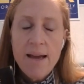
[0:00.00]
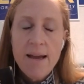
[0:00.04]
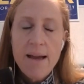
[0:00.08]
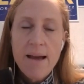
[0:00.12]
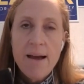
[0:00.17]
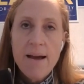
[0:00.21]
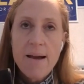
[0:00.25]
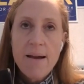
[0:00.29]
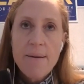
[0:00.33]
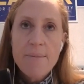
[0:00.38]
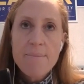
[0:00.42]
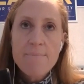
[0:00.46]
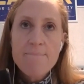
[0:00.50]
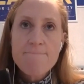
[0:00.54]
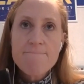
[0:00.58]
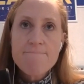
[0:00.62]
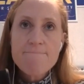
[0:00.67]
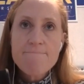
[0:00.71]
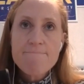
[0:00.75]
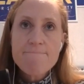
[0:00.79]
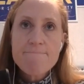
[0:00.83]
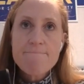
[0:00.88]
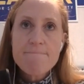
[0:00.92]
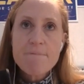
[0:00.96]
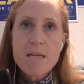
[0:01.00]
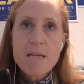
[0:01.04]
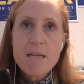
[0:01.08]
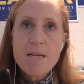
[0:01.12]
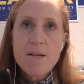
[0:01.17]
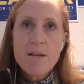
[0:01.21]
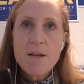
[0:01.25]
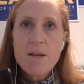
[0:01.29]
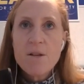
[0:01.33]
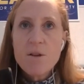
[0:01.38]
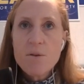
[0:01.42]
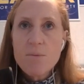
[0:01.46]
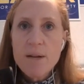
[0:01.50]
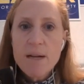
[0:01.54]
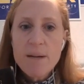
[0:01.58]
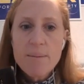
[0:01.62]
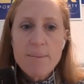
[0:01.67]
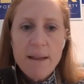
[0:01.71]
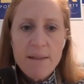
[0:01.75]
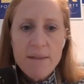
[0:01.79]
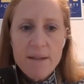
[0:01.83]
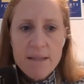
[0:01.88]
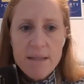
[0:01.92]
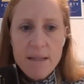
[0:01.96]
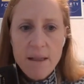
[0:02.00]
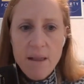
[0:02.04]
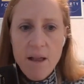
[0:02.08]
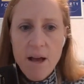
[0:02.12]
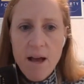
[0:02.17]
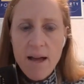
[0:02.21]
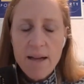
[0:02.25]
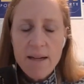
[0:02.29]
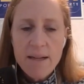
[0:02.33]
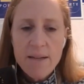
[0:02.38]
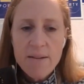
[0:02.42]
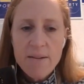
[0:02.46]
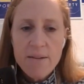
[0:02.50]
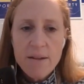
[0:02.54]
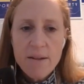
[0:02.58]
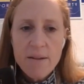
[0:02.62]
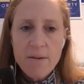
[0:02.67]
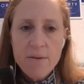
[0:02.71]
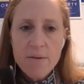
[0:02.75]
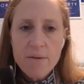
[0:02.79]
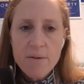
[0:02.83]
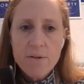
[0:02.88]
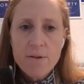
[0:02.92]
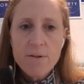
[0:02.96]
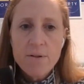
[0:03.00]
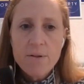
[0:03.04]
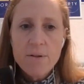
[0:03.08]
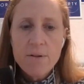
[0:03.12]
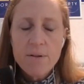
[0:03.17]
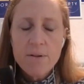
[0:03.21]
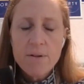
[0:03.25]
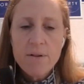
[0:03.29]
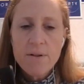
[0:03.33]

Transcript: Um, and you read about this a lot in the local